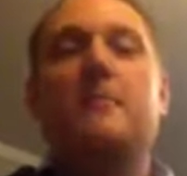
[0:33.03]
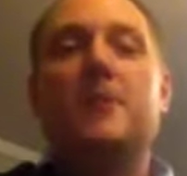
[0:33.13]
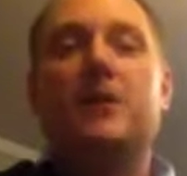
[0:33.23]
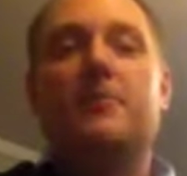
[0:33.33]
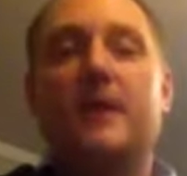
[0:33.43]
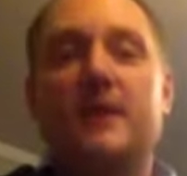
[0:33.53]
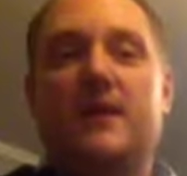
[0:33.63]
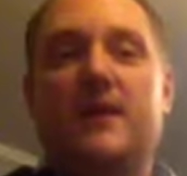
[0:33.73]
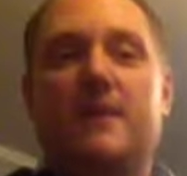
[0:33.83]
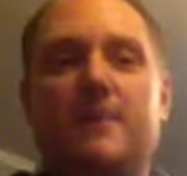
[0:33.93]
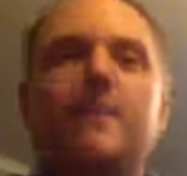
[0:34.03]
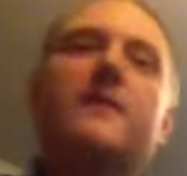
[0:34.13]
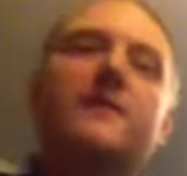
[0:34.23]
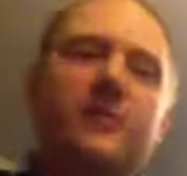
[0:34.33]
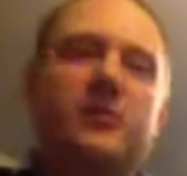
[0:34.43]
Middle, pinky,
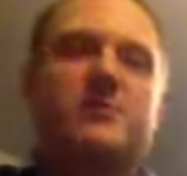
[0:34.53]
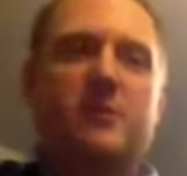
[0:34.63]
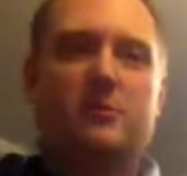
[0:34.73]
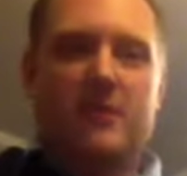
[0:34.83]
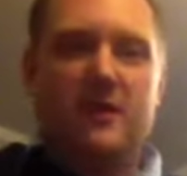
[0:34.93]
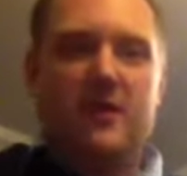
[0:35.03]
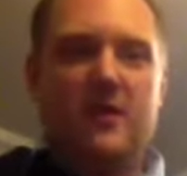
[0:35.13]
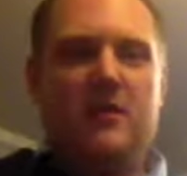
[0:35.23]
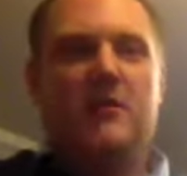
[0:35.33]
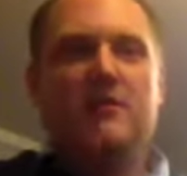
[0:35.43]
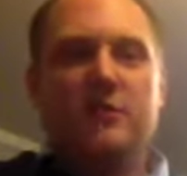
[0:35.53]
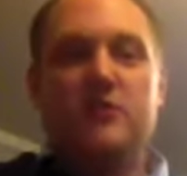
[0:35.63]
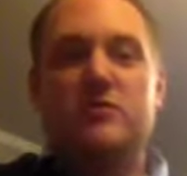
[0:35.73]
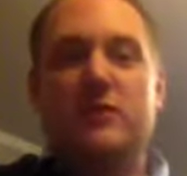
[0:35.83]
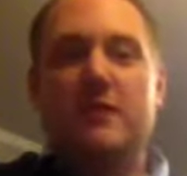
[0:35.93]
1st, middle, pinky,
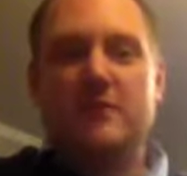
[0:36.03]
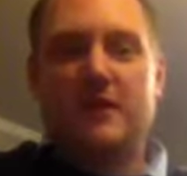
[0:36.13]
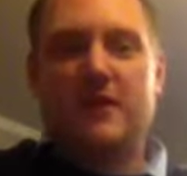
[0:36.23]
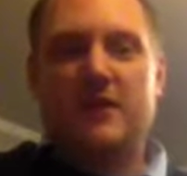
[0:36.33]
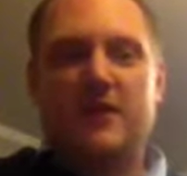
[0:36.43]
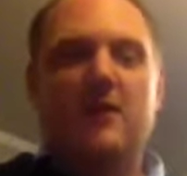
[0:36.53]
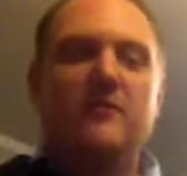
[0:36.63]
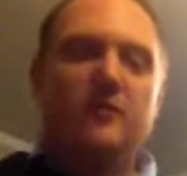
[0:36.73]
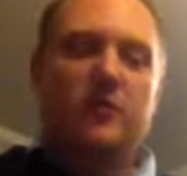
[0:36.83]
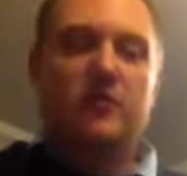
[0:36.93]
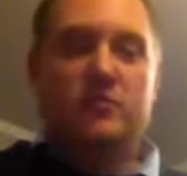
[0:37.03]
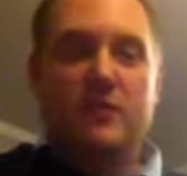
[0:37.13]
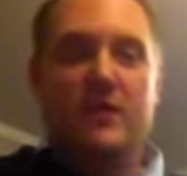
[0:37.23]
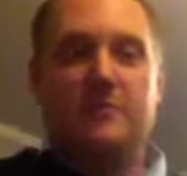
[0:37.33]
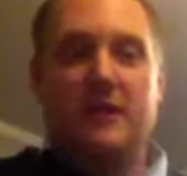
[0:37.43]
1st, ring, pinky, 1st,
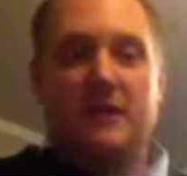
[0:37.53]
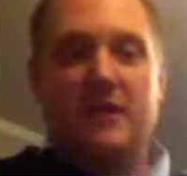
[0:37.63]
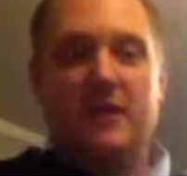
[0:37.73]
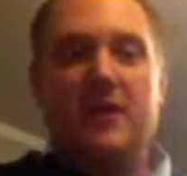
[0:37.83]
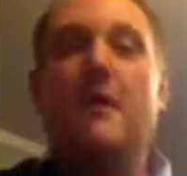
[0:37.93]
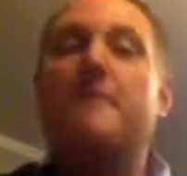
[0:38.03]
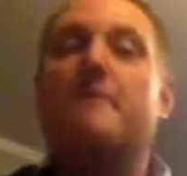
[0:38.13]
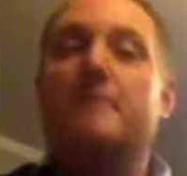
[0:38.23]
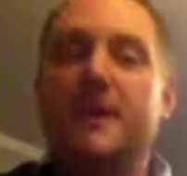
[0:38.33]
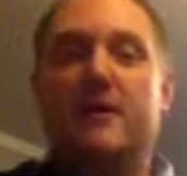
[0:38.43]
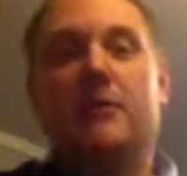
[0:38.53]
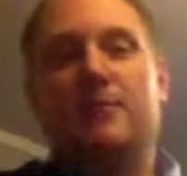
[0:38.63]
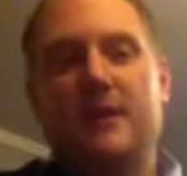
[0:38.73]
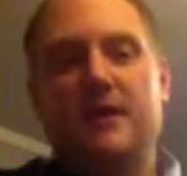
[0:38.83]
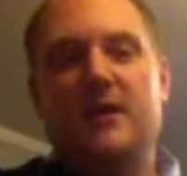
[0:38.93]
ring, pinky, middle,
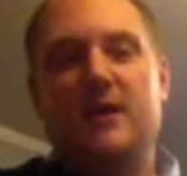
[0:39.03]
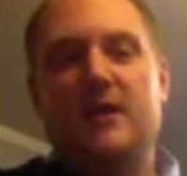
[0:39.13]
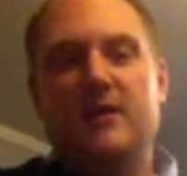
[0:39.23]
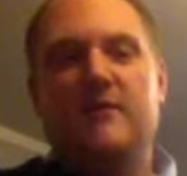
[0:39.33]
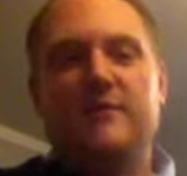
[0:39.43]
pinky,